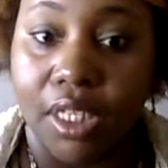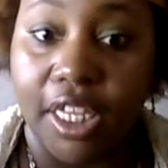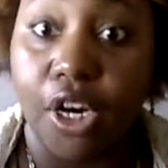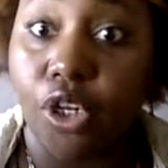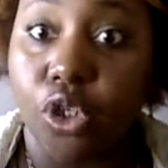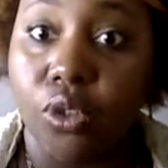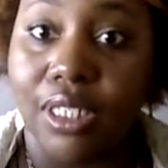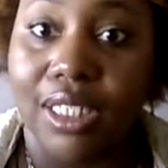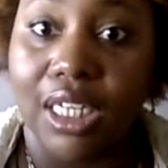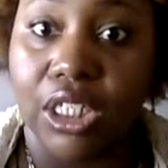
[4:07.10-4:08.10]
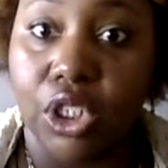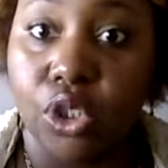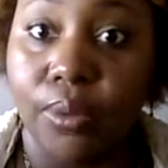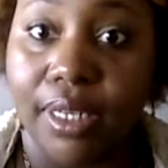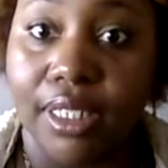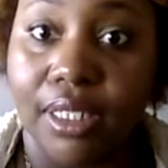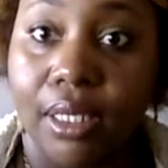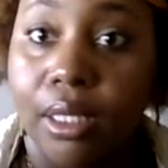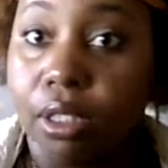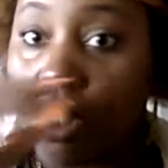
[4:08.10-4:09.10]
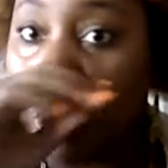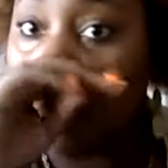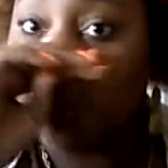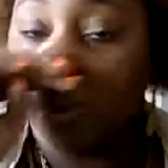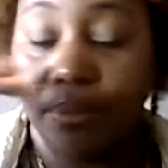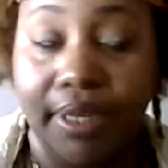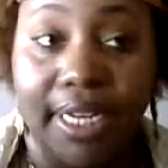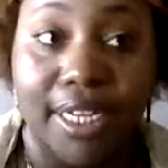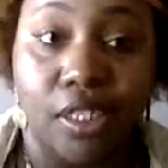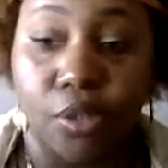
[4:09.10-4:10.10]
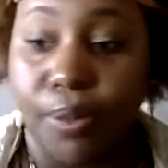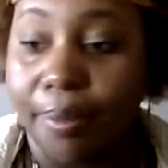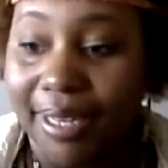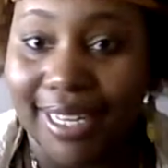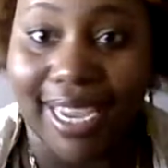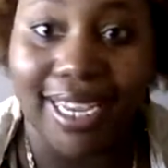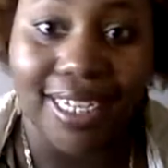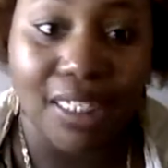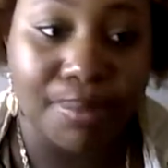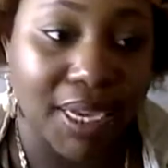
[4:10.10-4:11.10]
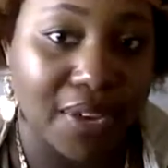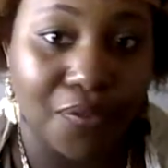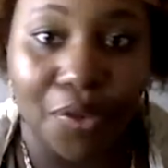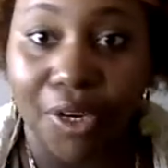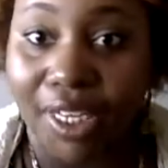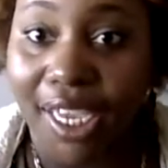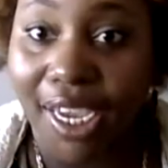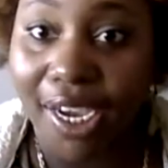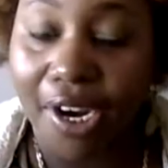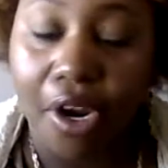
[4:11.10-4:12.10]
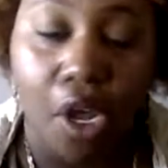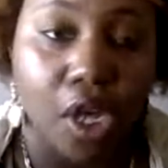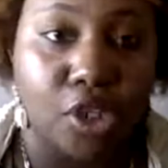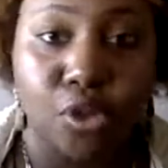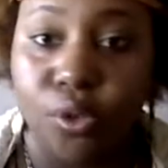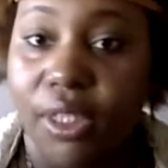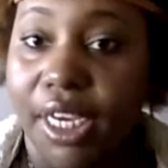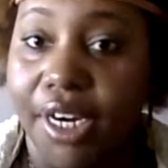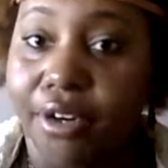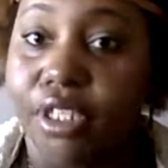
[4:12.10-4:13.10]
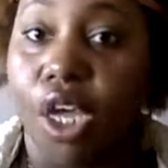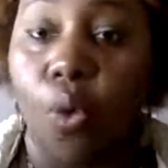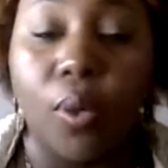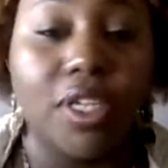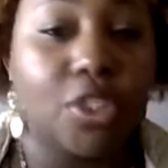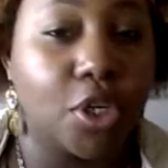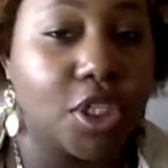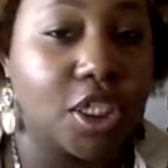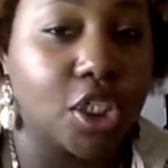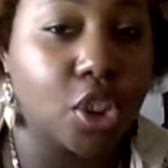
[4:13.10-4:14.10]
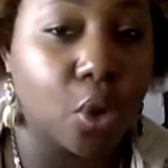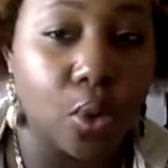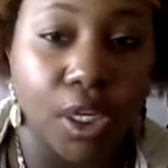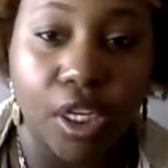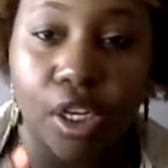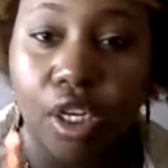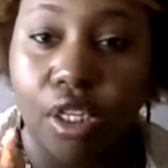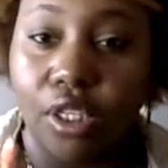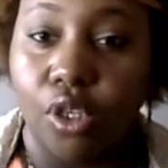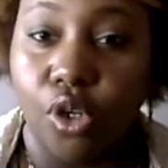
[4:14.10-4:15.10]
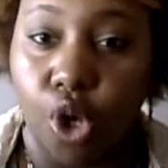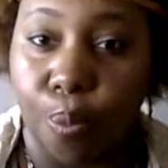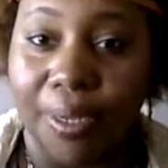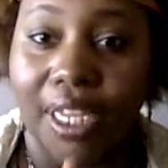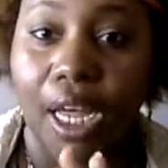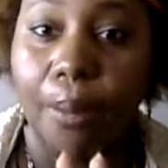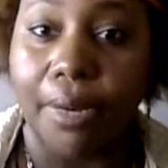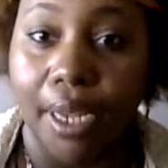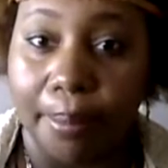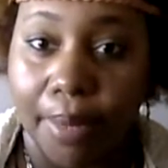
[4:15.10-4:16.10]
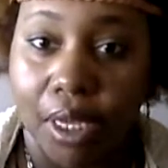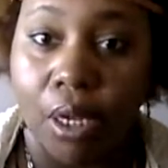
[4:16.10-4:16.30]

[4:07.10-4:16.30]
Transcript: the closest things to us. So because we've been dating this man for a year, 2 years, we start to slowly become them.